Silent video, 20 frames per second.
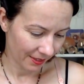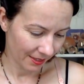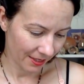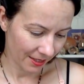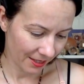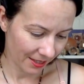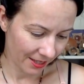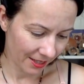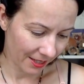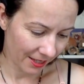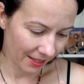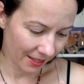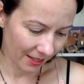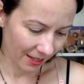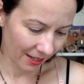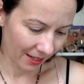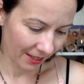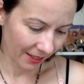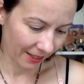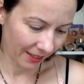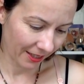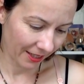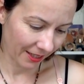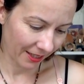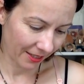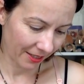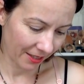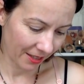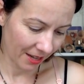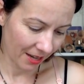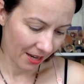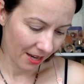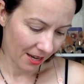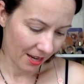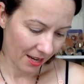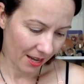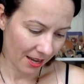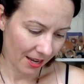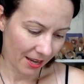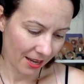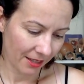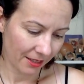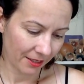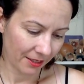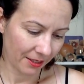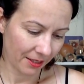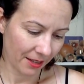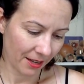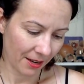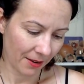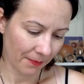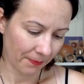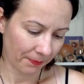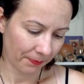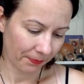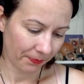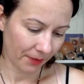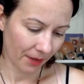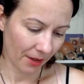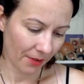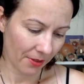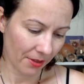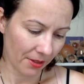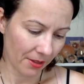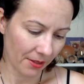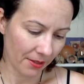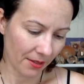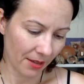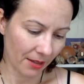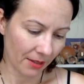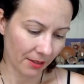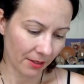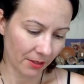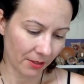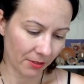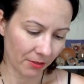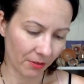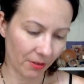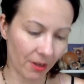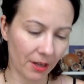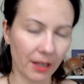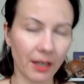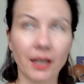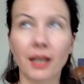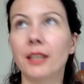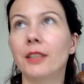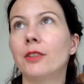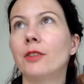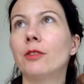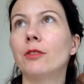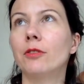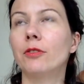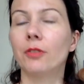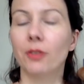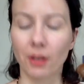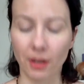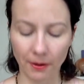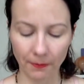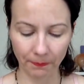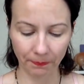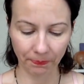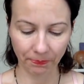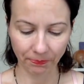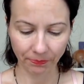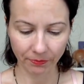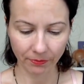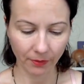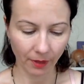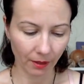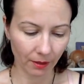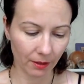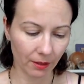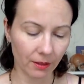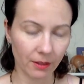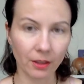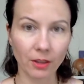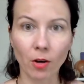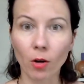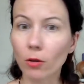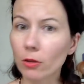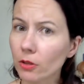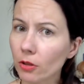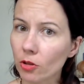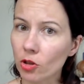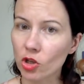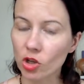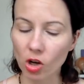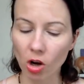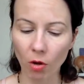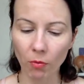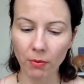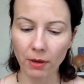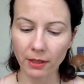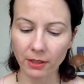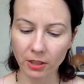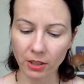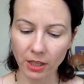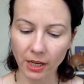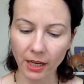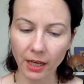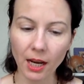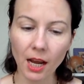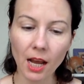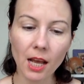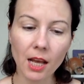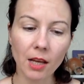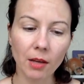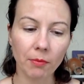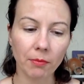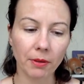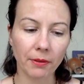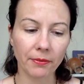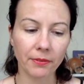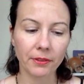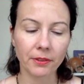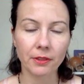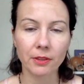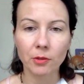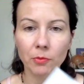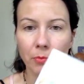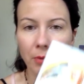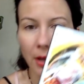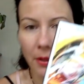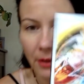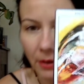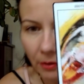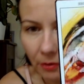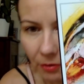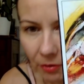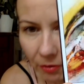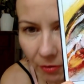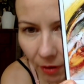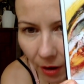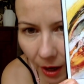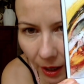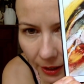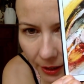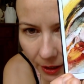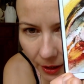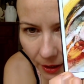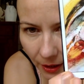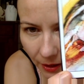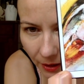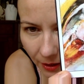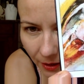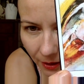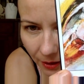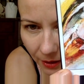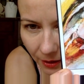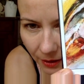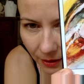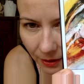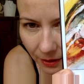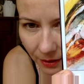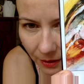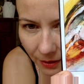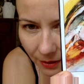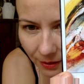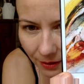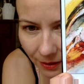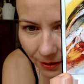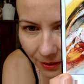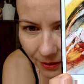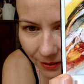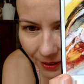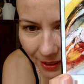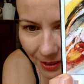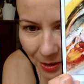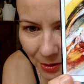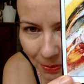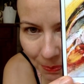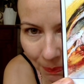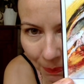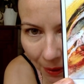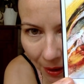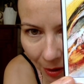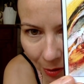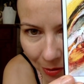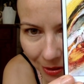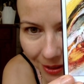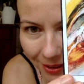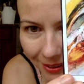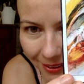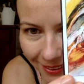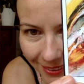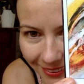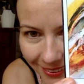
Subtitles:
Really like it. And other than that, it's very kind of also geometric, but this is Brother of Fire. That's power.